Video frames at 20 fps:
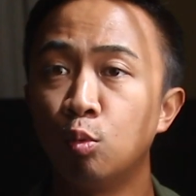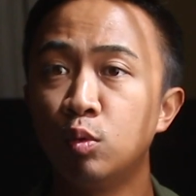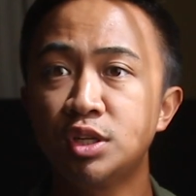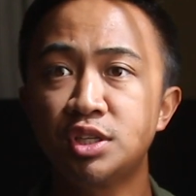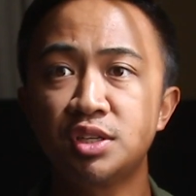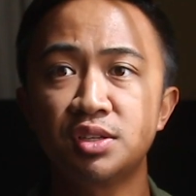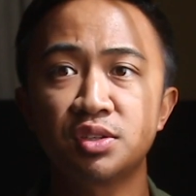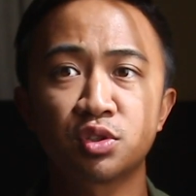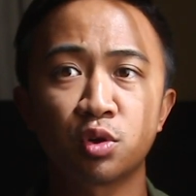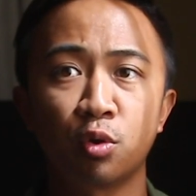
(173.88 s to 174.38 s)

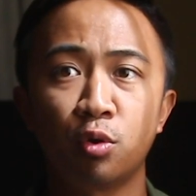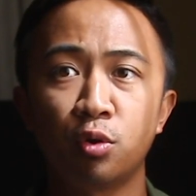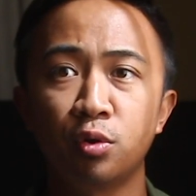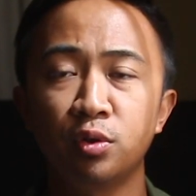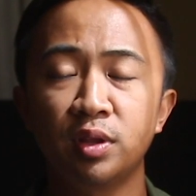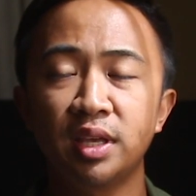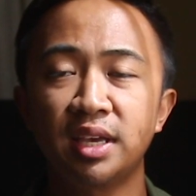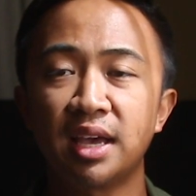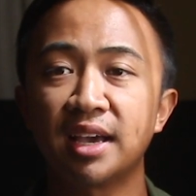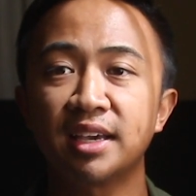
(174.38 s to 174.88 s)
which is
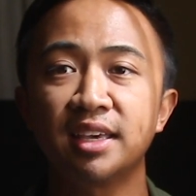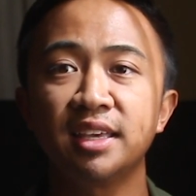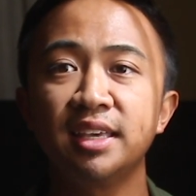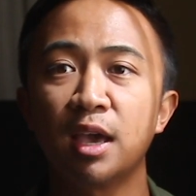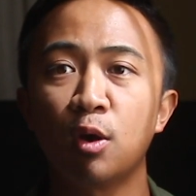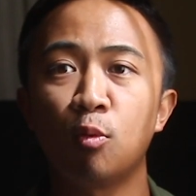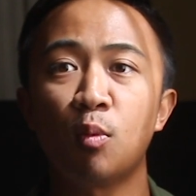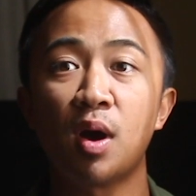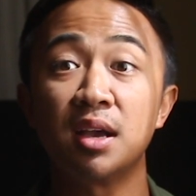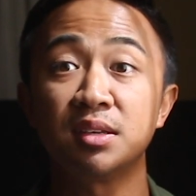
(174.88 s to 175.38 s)
totally, I can
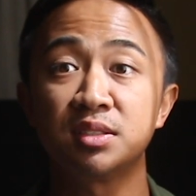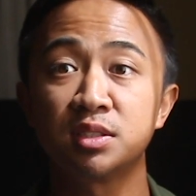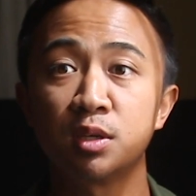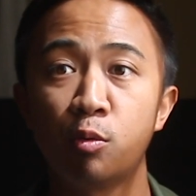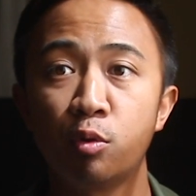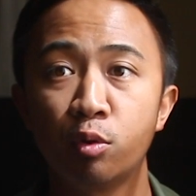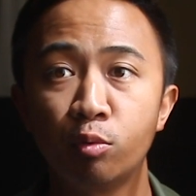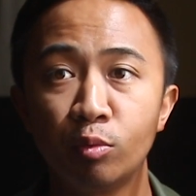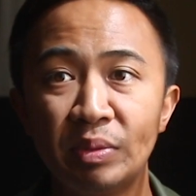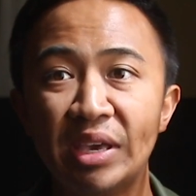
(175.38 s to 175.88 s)
get why
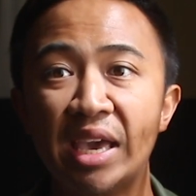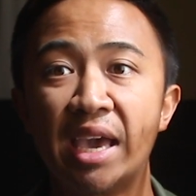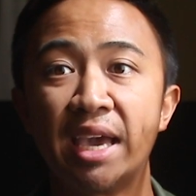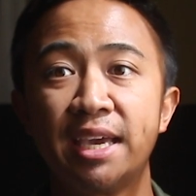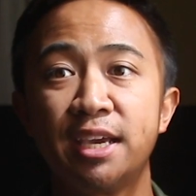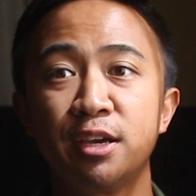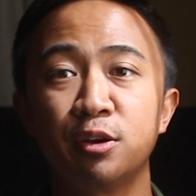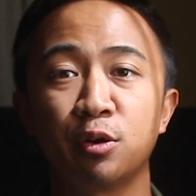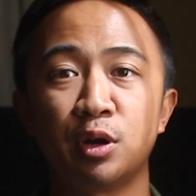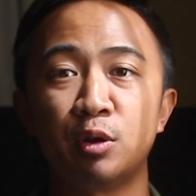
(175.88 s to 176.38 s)
someone would be
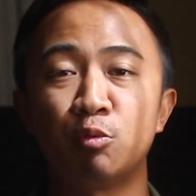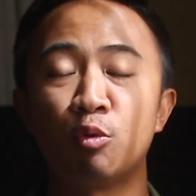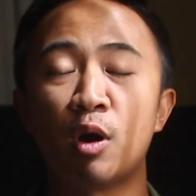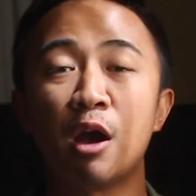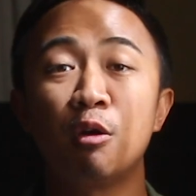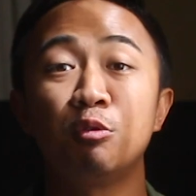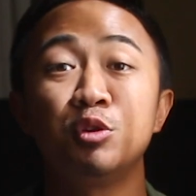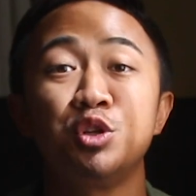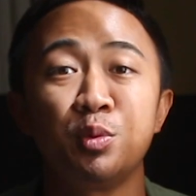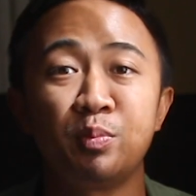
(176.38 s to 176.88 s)
angry.
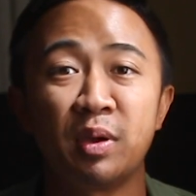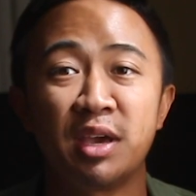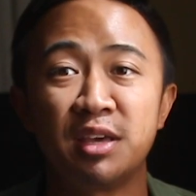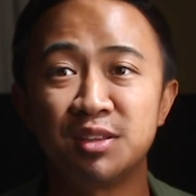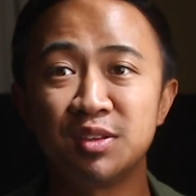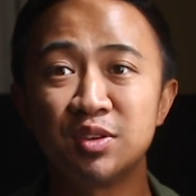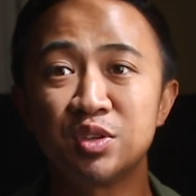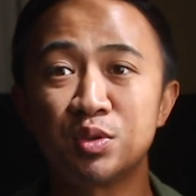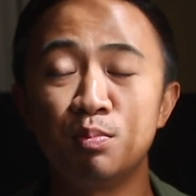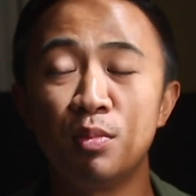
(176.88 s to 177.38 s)
Why would you pay
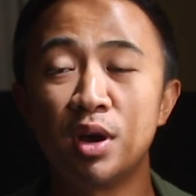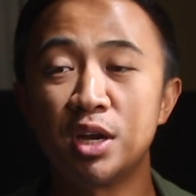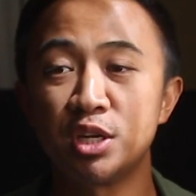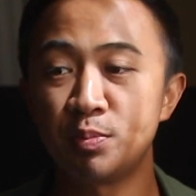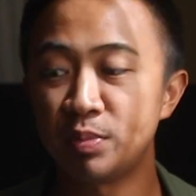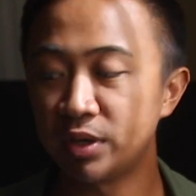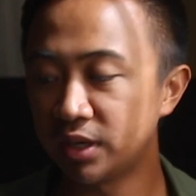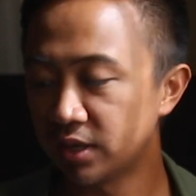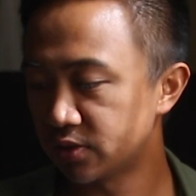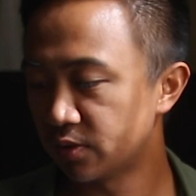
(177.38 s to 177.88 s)
this
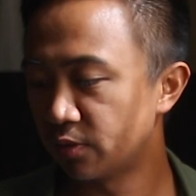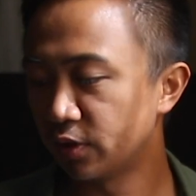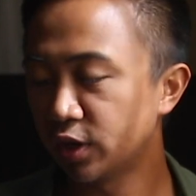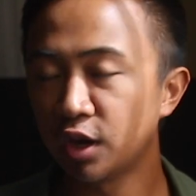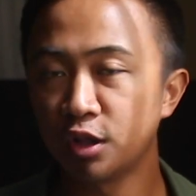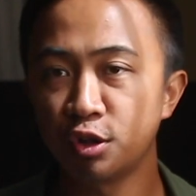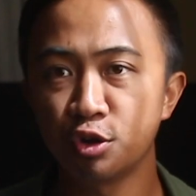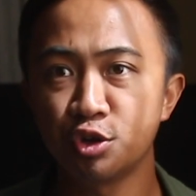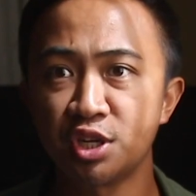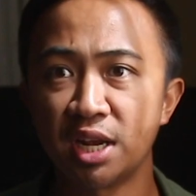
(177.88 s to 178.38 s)
much because of a
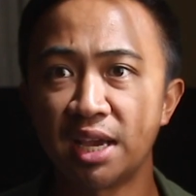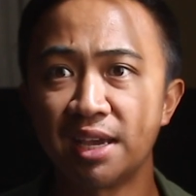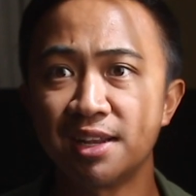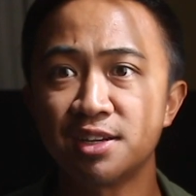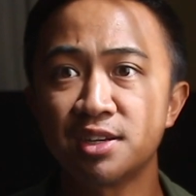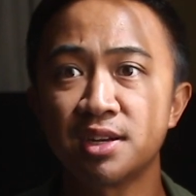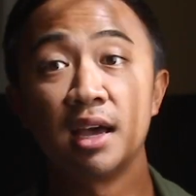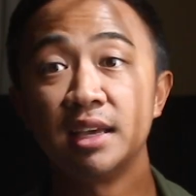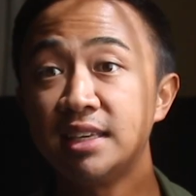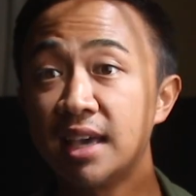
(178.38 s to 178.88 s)
color
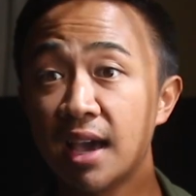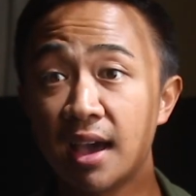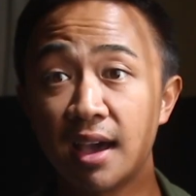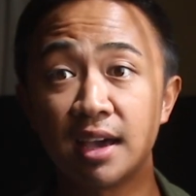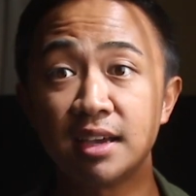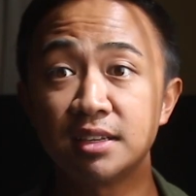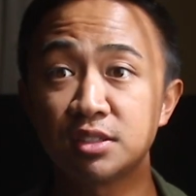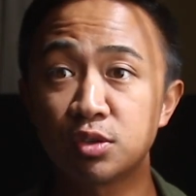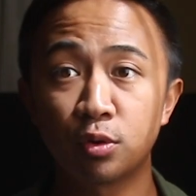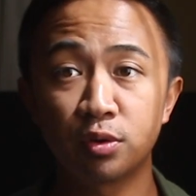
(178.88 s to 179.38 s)
change? Yeah,
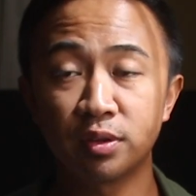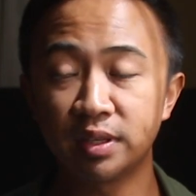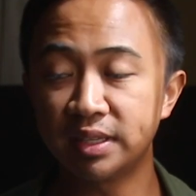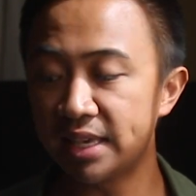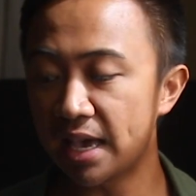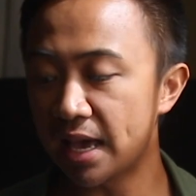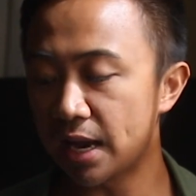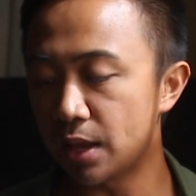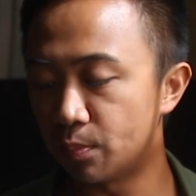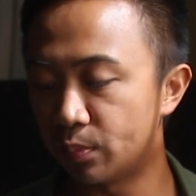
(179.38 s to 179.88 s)
I totally
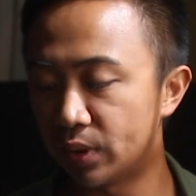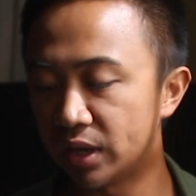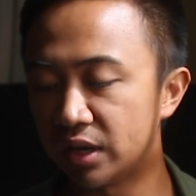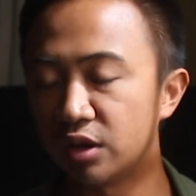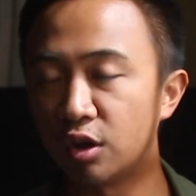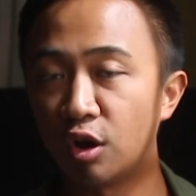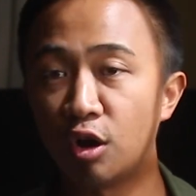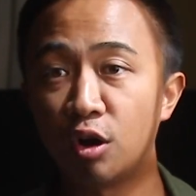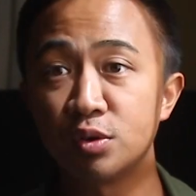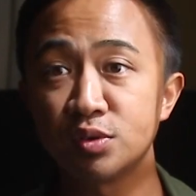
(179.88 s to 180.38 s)
get it, but
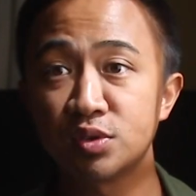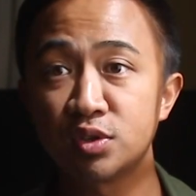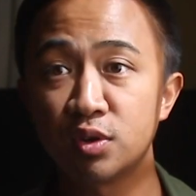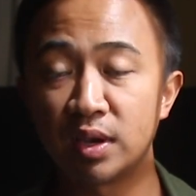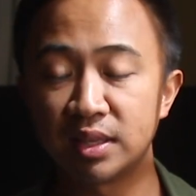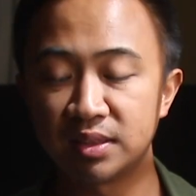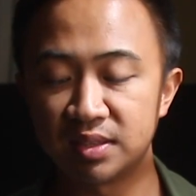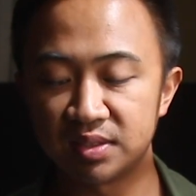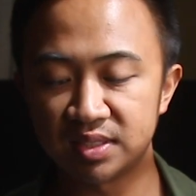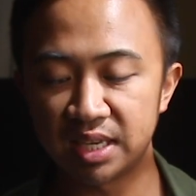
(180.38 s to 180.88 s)
also
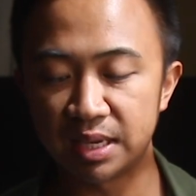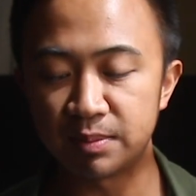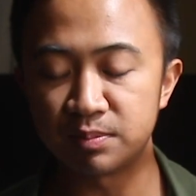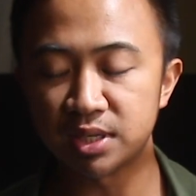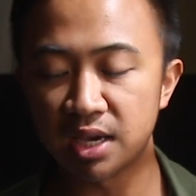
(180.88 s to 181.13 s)
at the same